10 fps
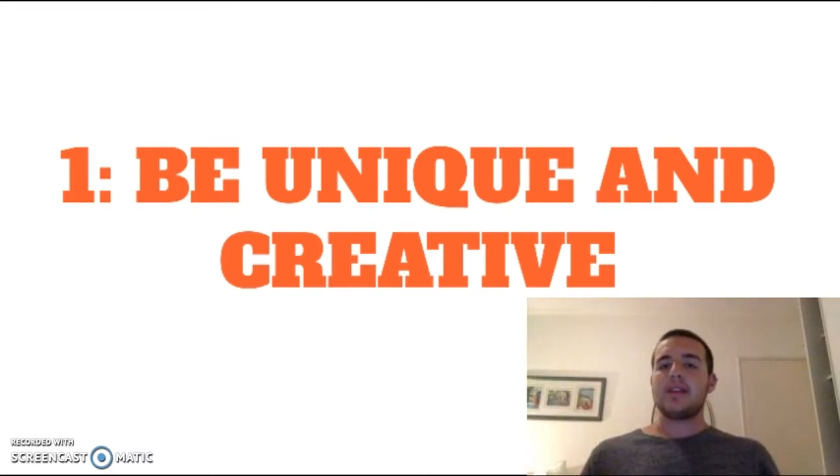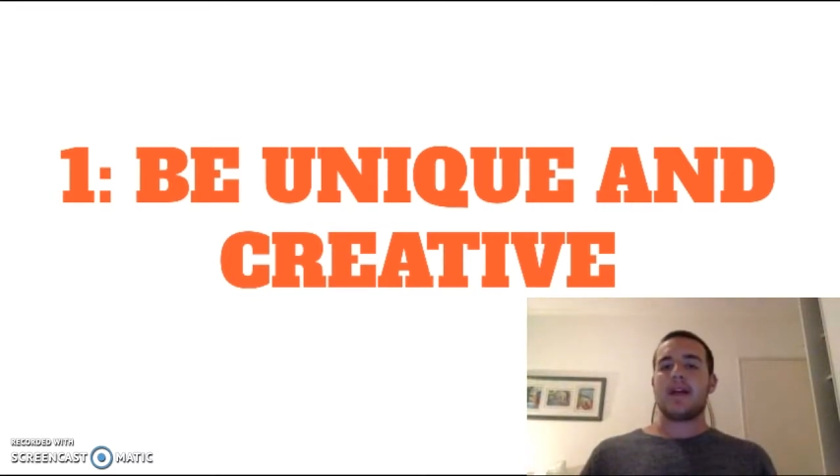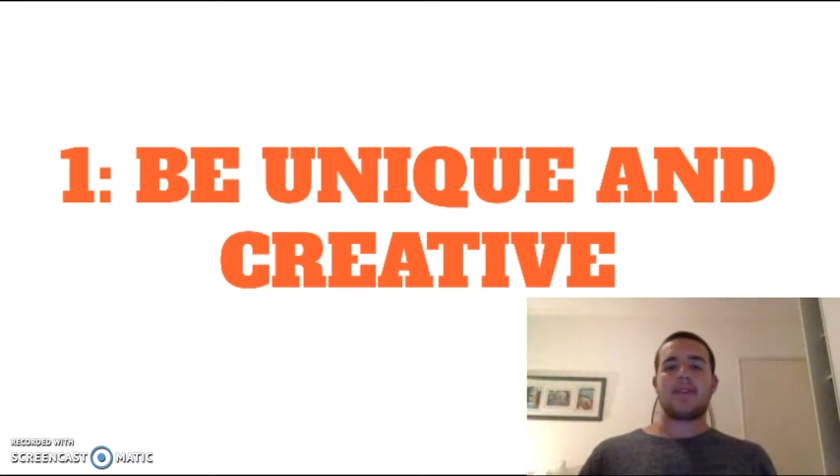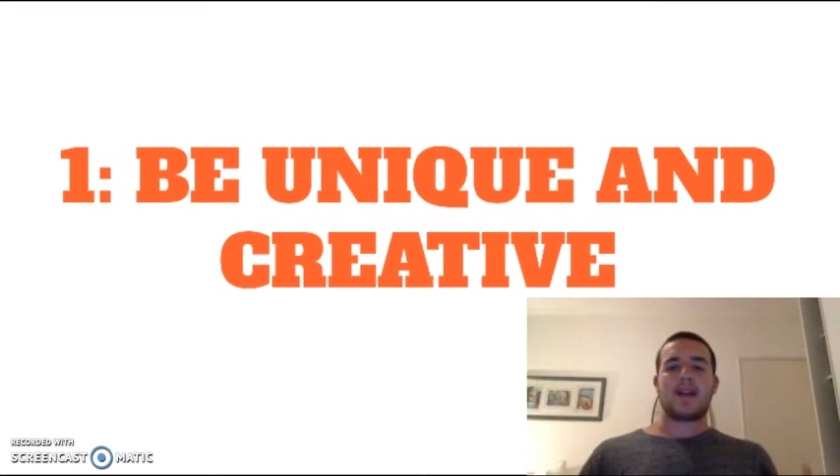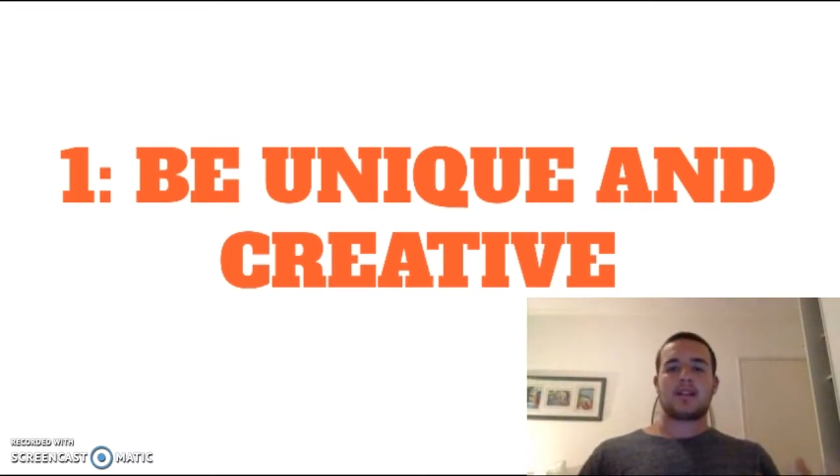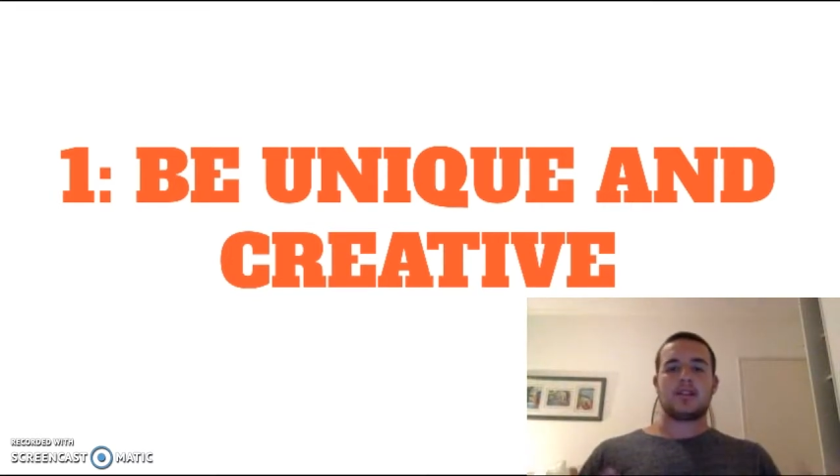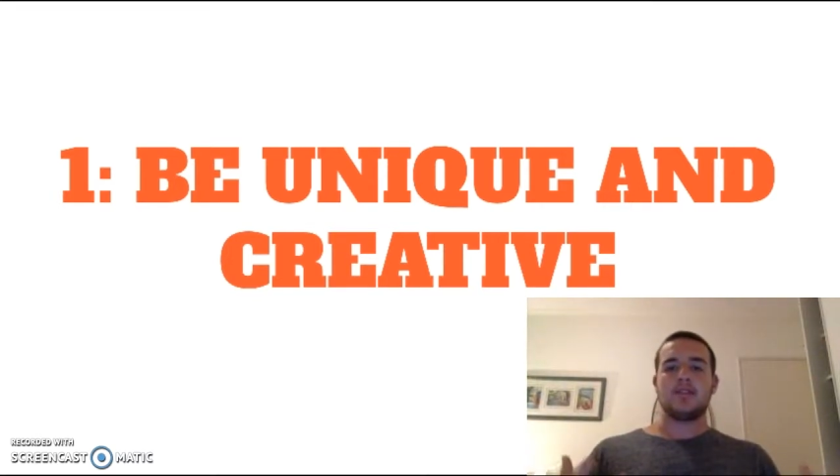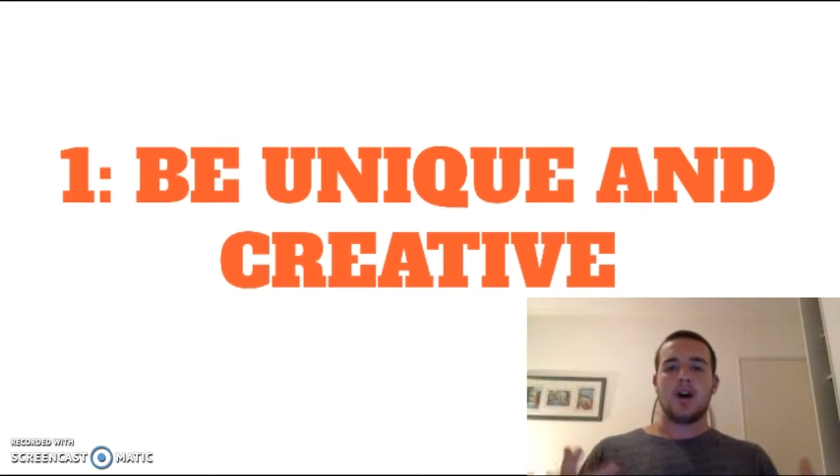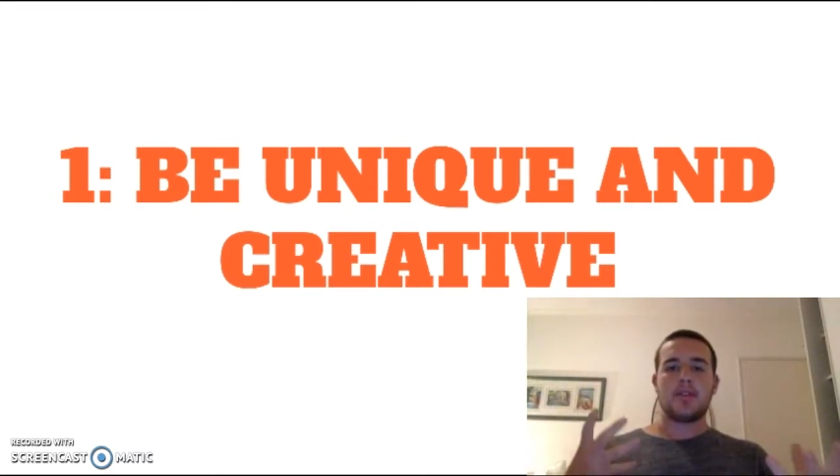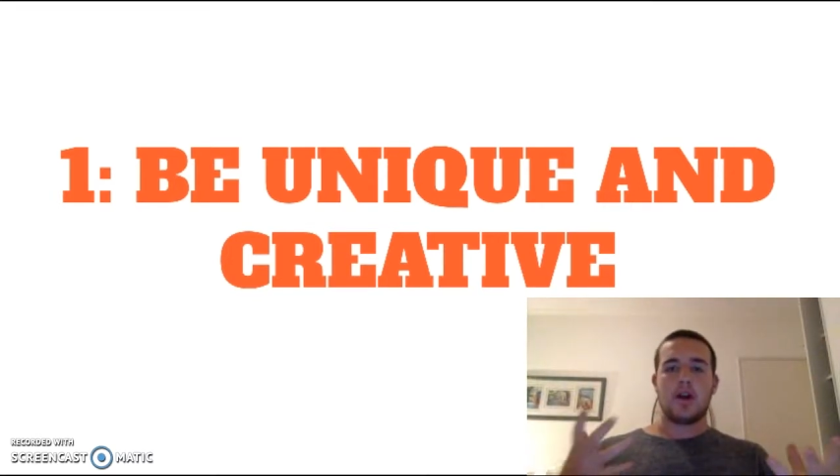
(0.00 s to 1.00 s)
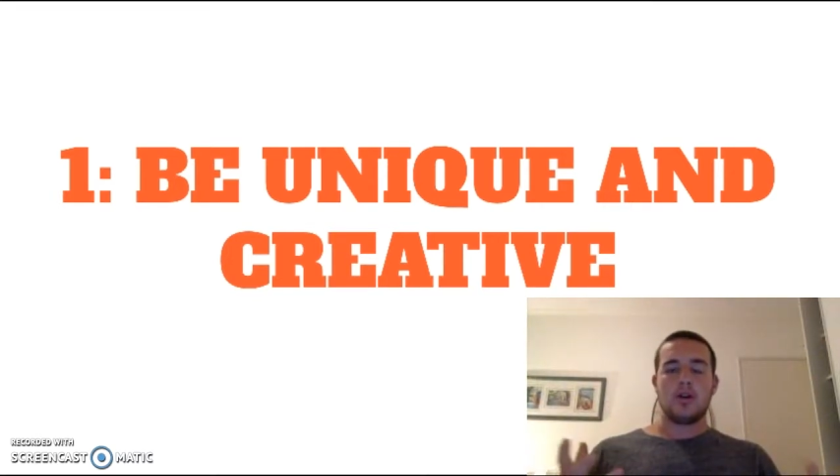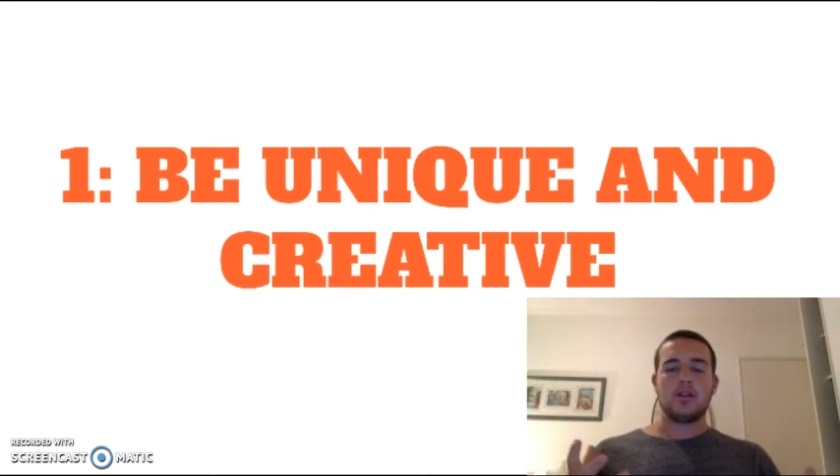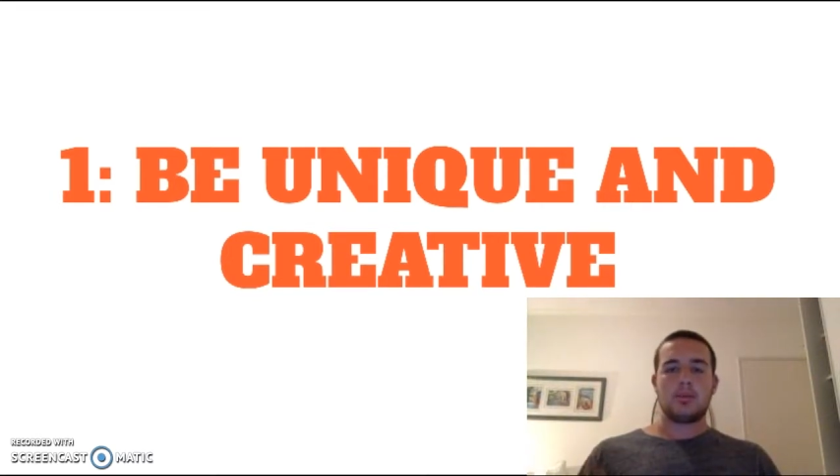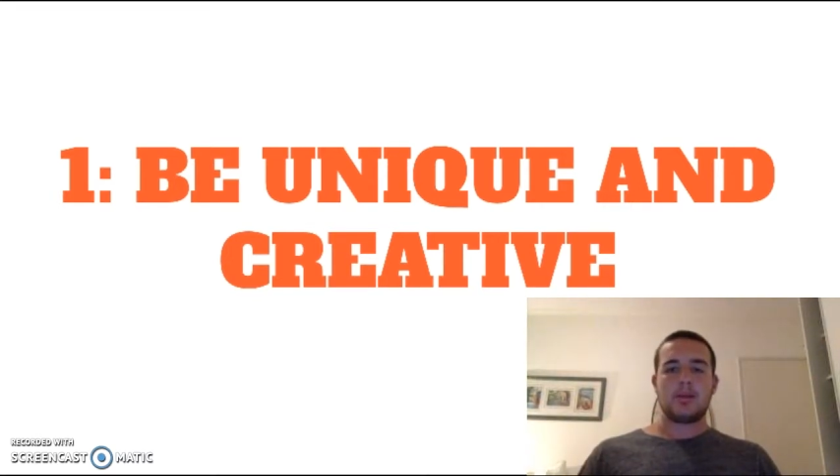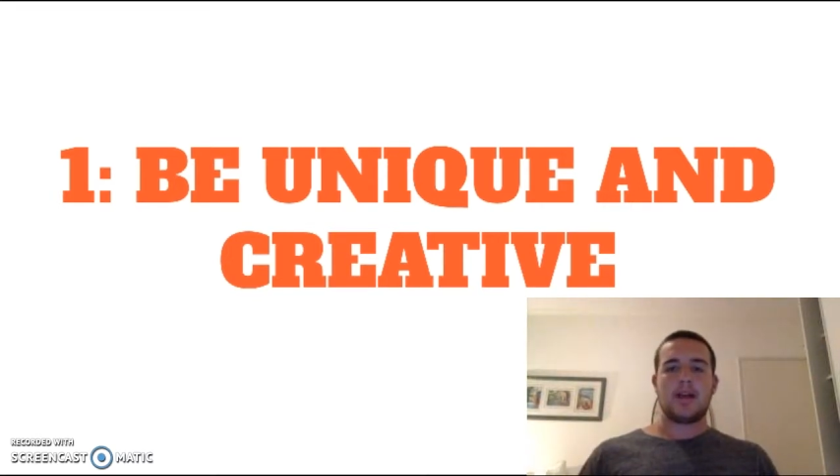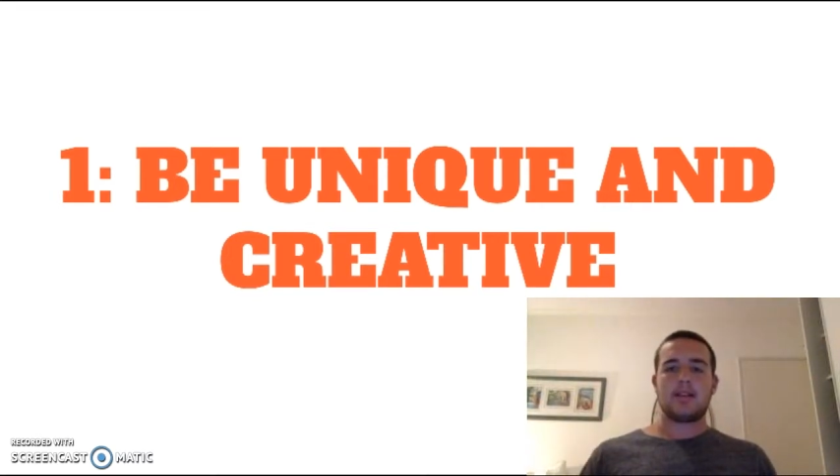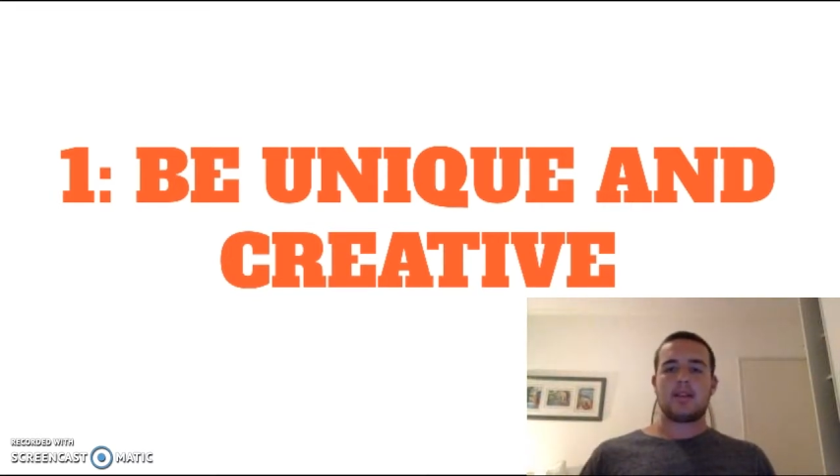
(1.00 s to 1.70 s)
And that's not the only place.